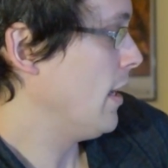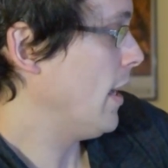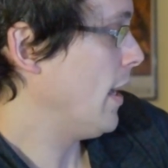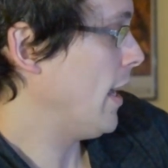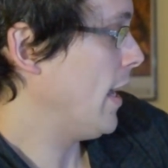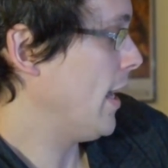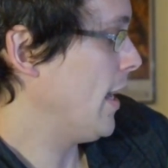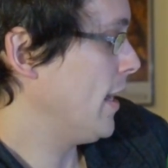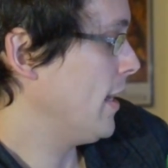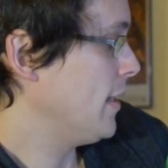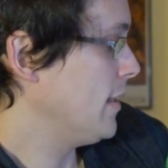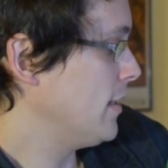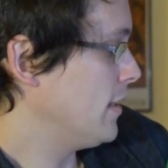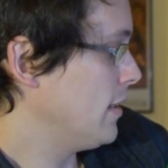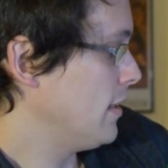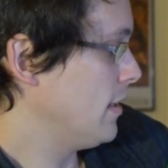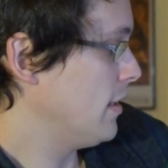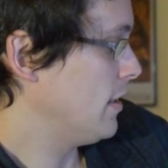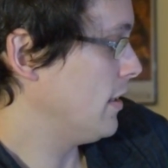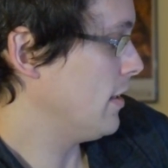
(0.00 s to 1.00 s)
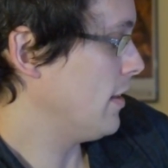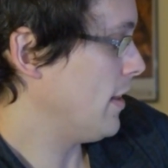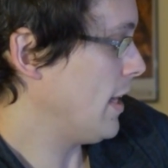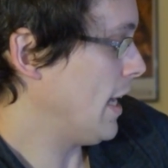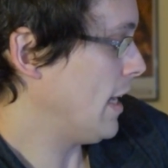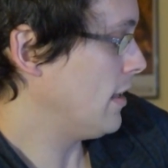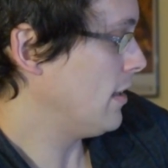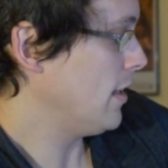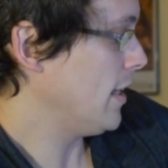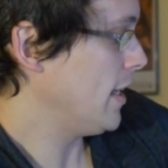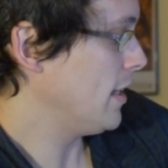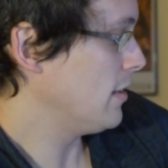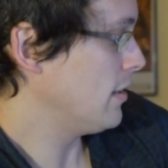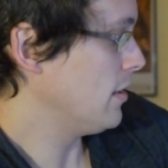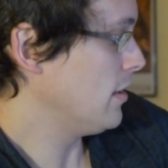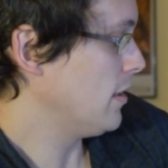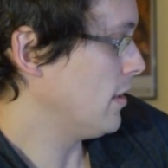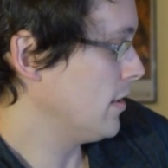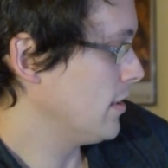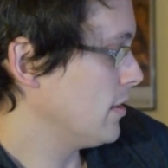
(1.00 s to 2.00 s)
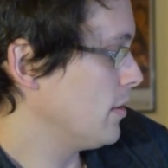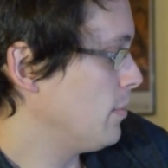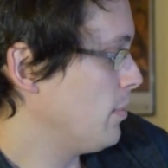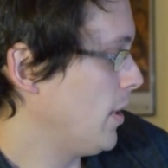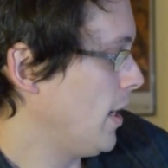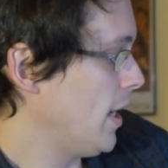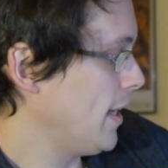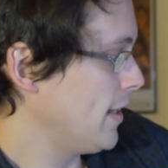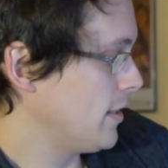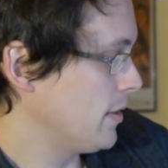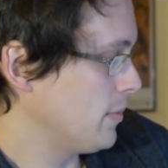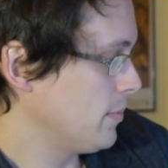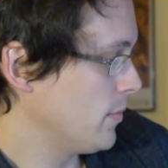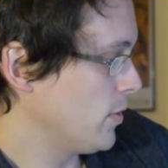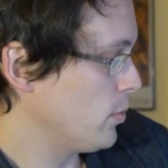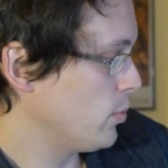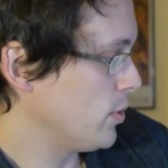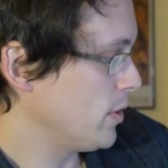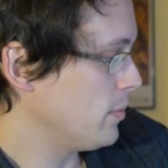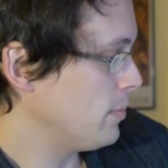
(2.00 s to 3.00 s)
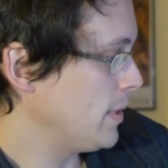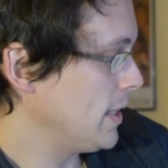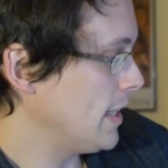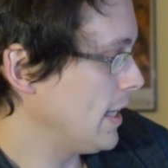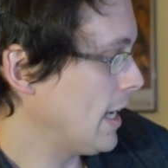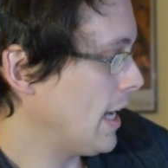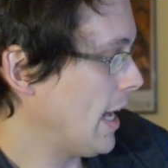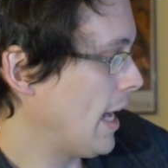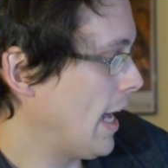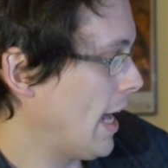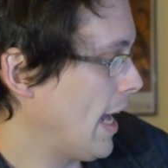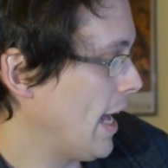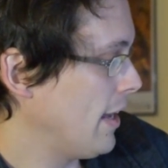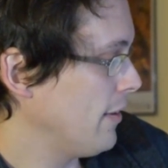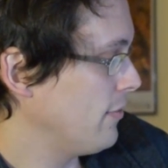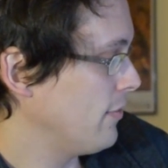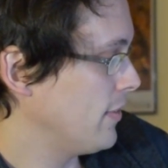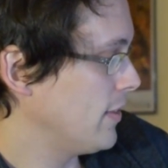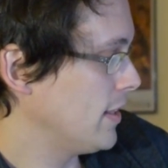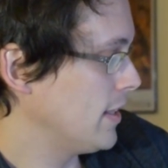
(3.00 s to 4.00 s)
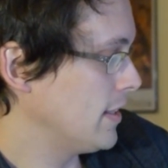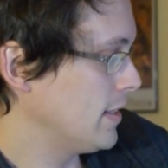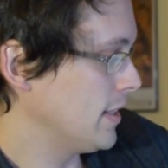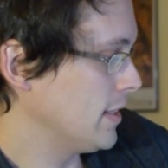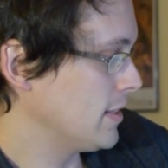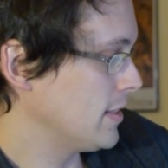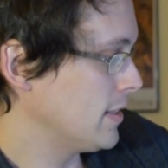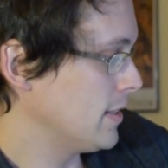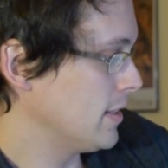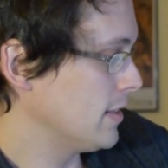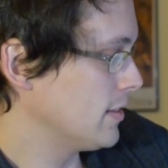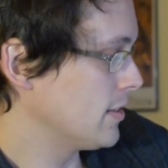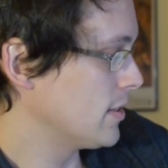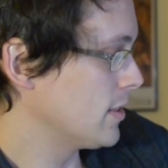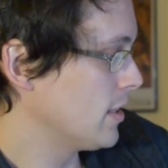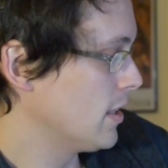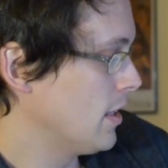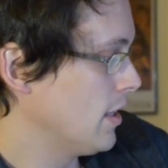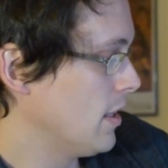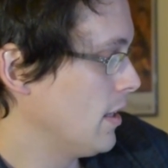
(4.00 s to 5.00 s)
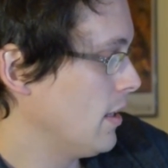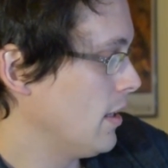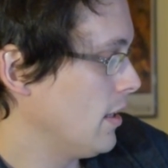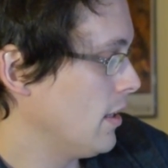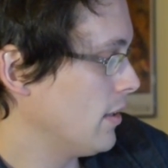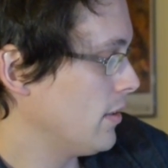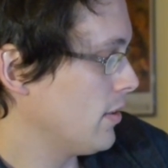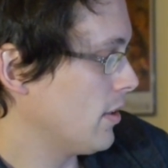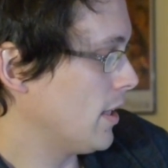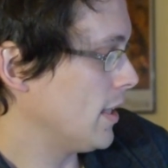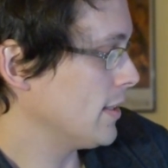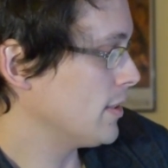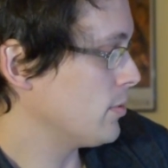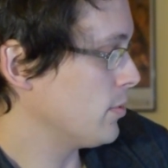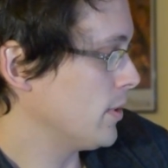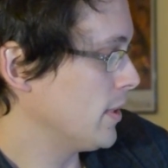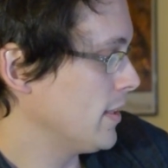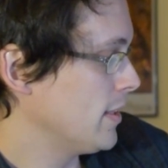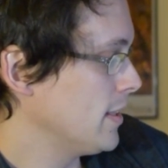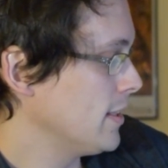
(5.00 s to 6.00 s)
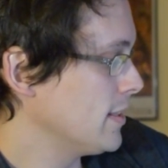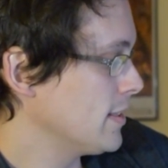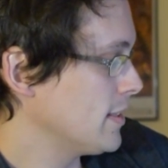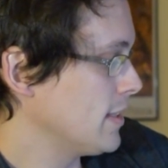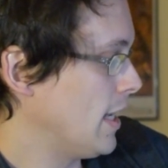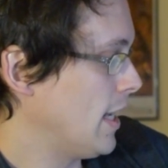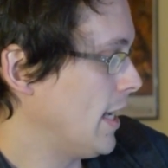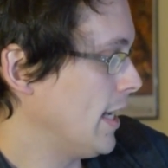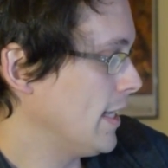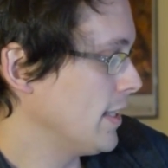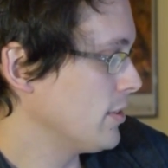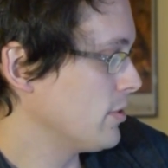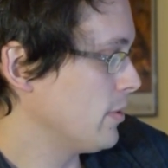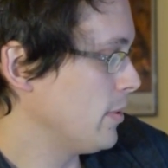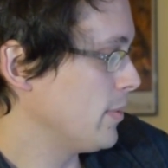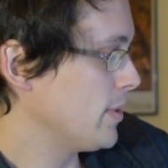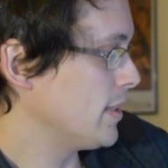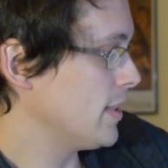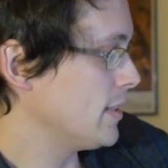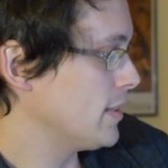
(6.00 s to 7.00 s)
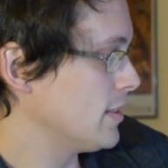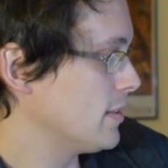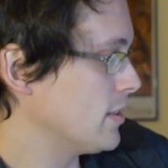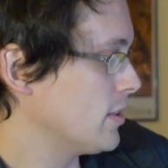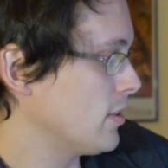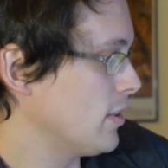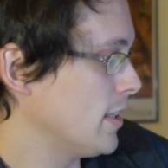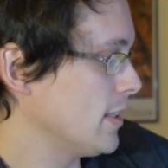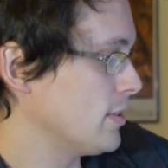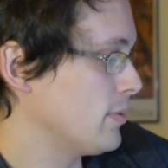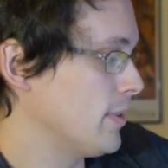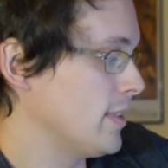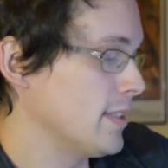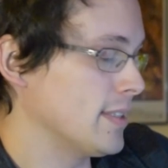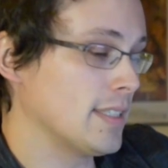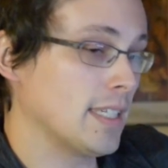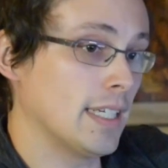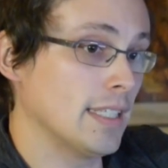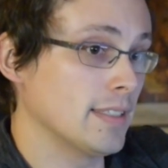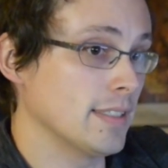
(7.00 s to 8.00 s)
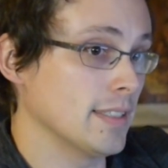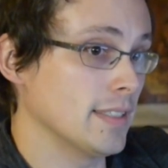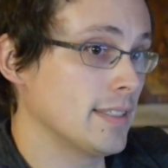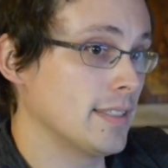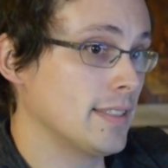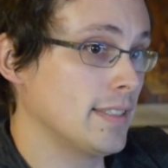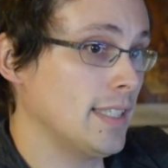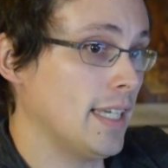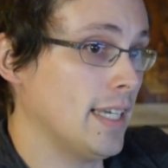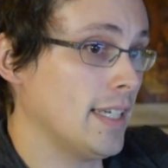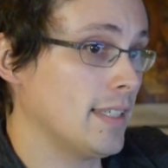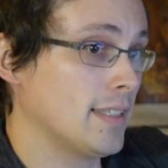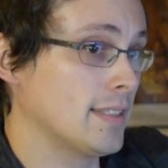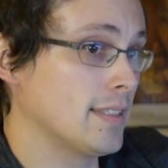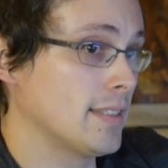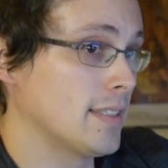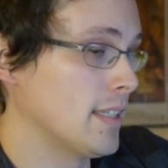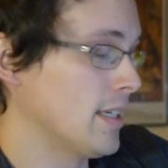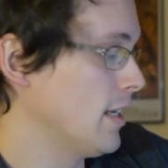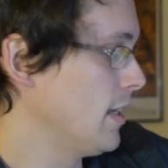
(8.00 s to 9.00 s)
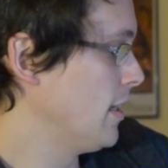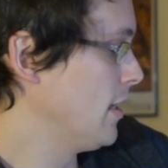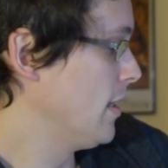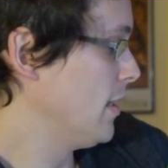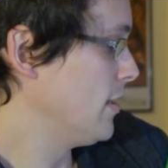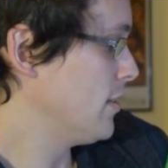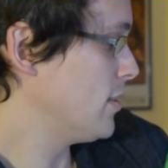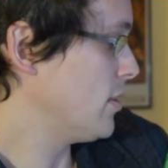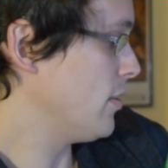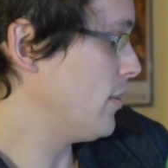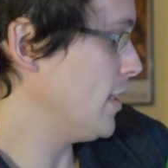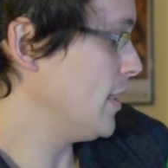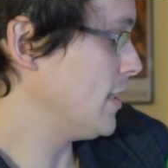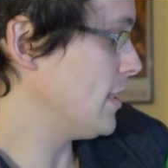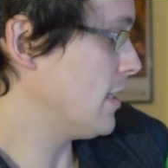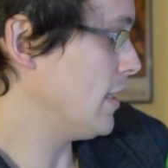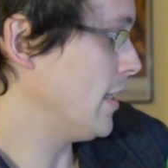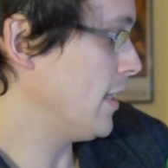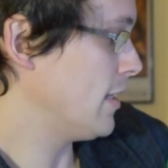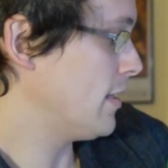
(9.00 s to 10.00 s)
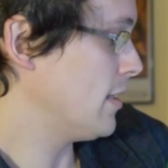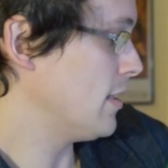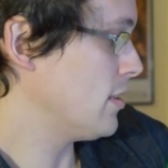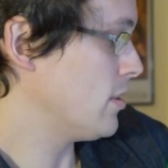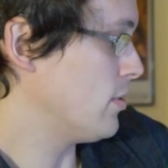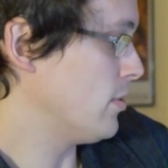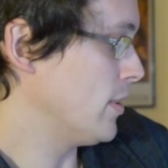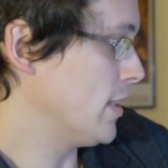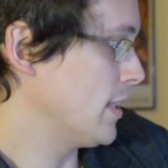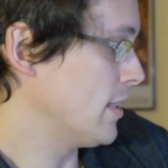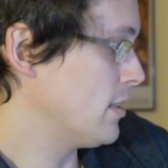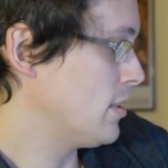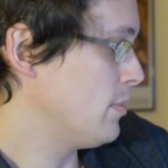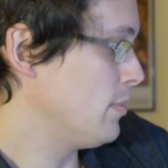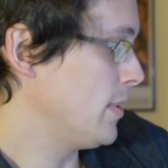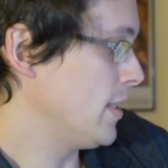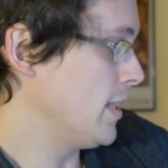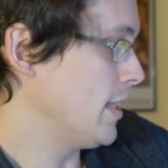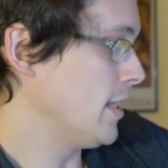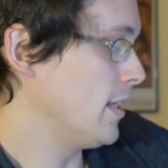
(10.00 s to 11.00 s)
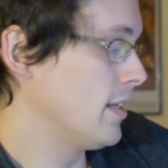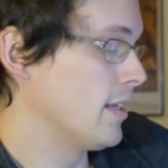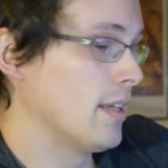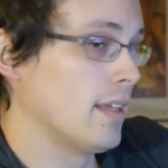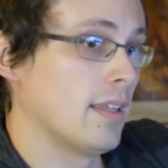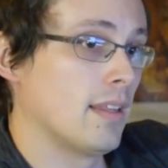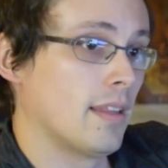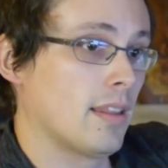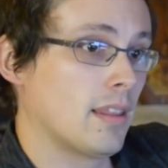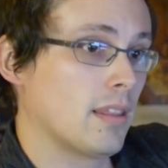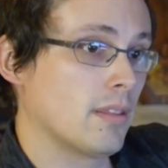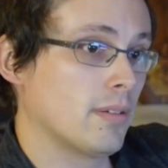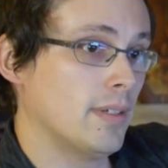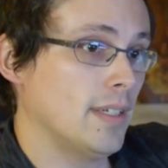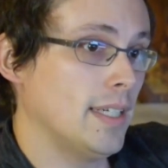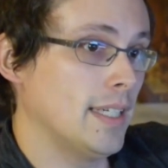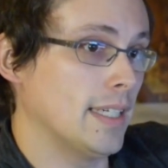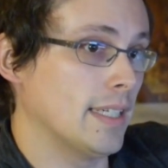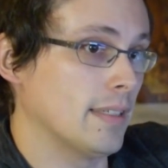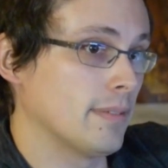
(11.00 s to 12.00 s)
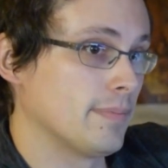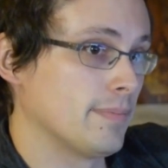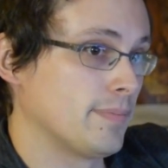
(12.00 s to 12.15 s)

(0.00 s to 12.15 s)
and that line along the bottom would be half the distance across one of these sides. Remember, the distance across one of the sides is 6, so this length is going to be 3.